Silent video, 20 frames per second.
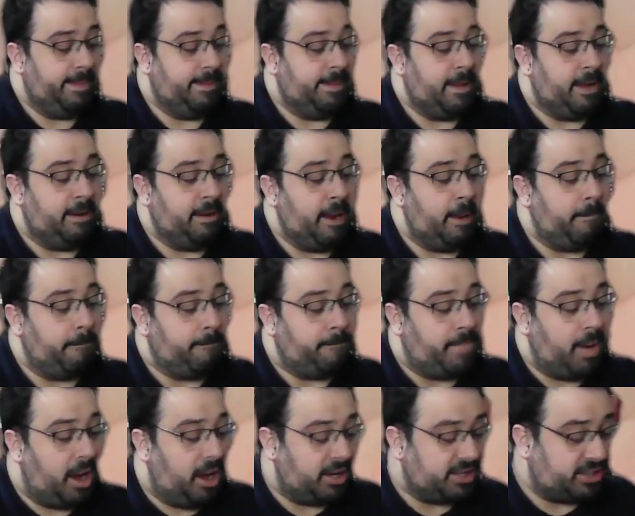Alright.
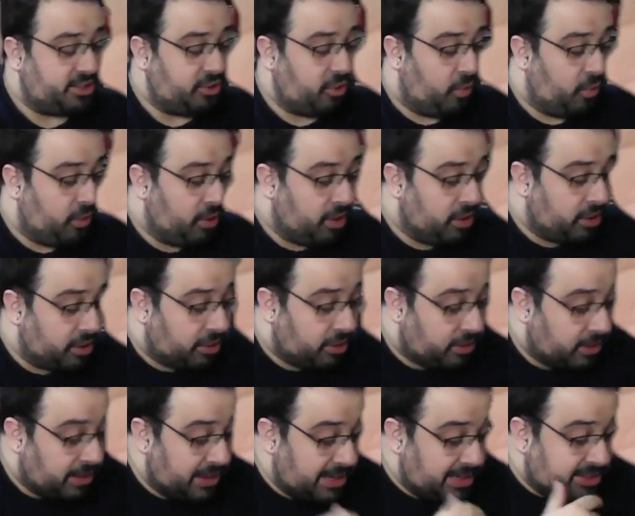Boxed
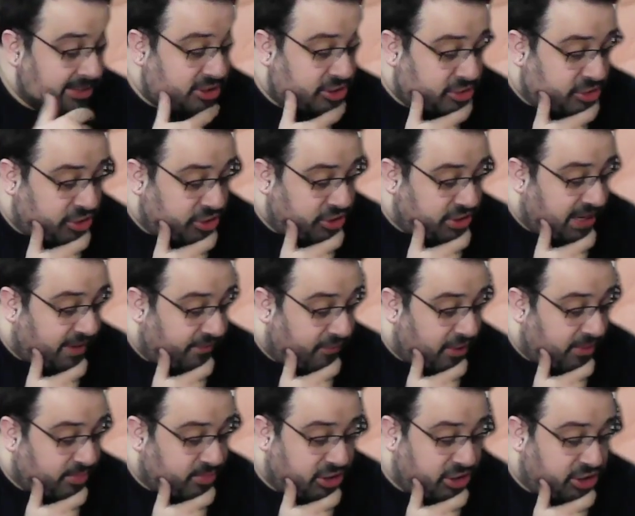Order. Search your deck for
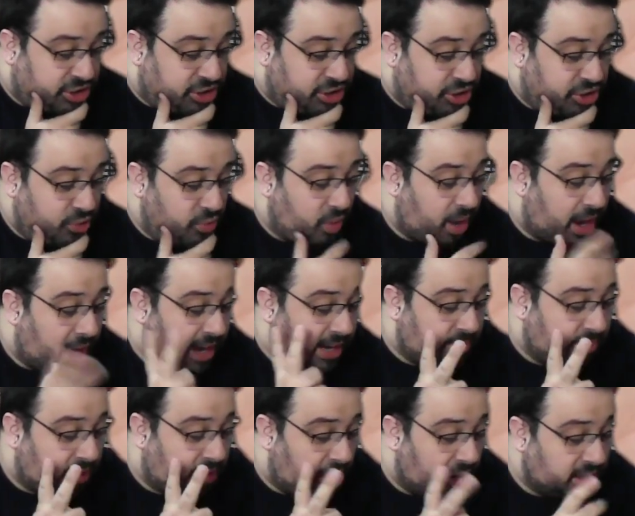up to 2
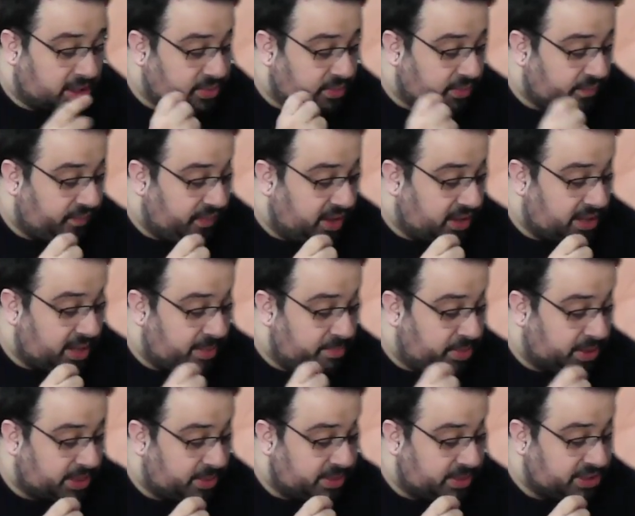item cards. Reveal them,
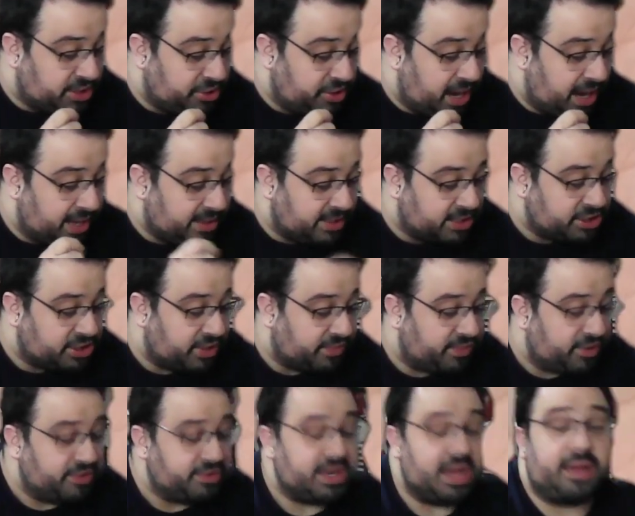put them into your hand, then shuffle
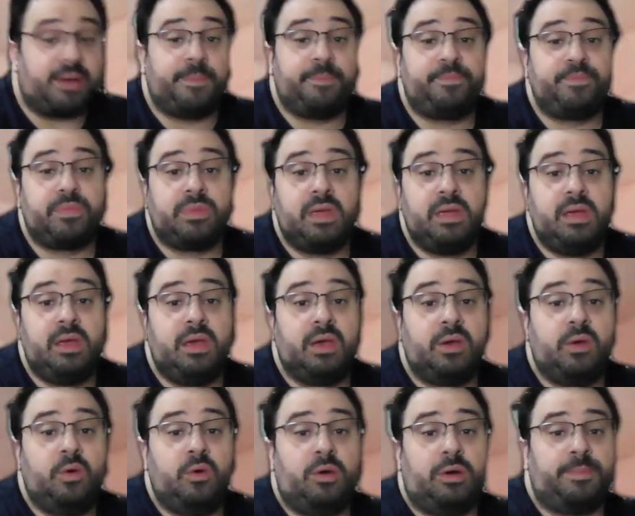your deck.
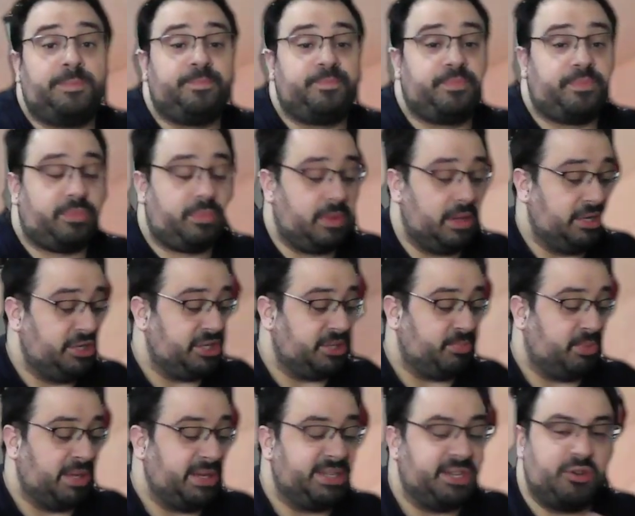Cool. Just
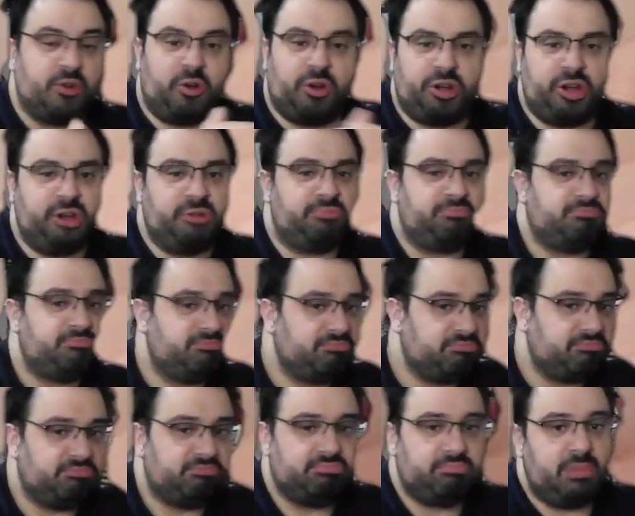place an order.
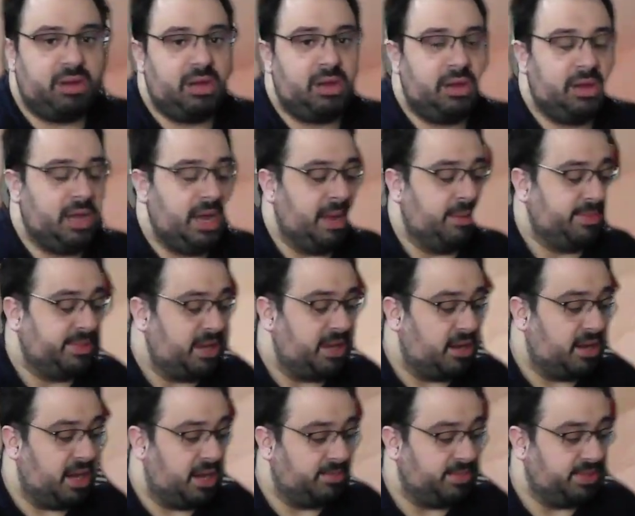Amazon
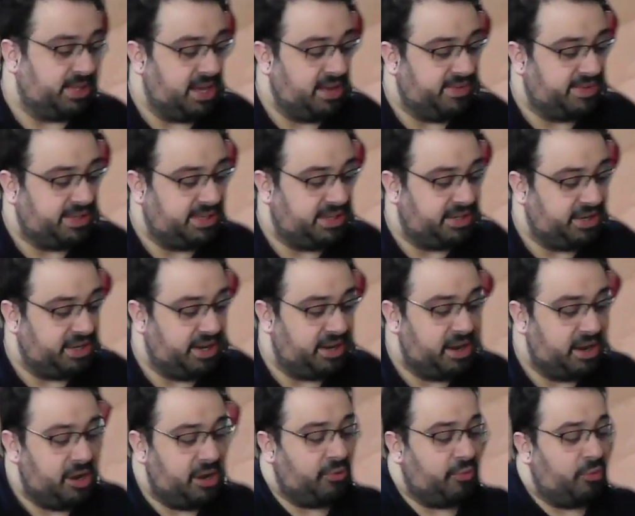comes and gives it to you.
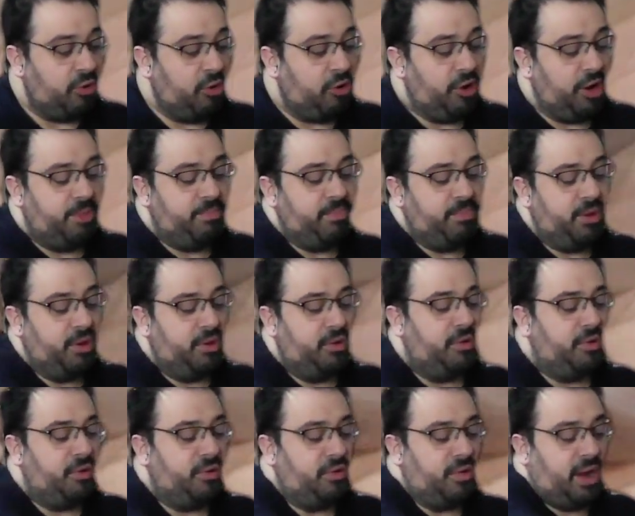Roaring
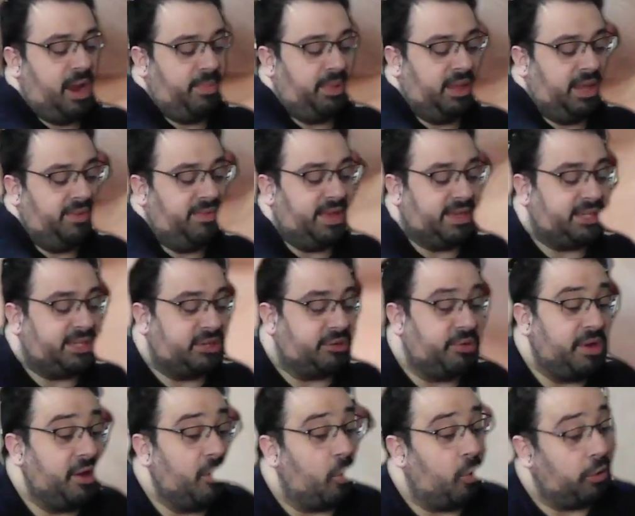Moon. I believe that's
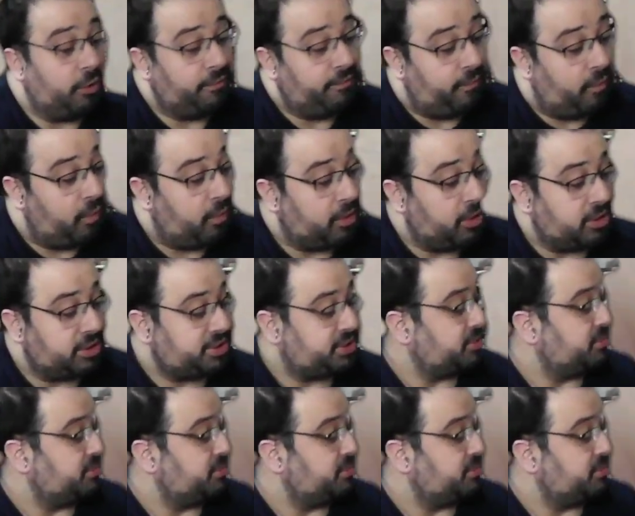3 or 4. So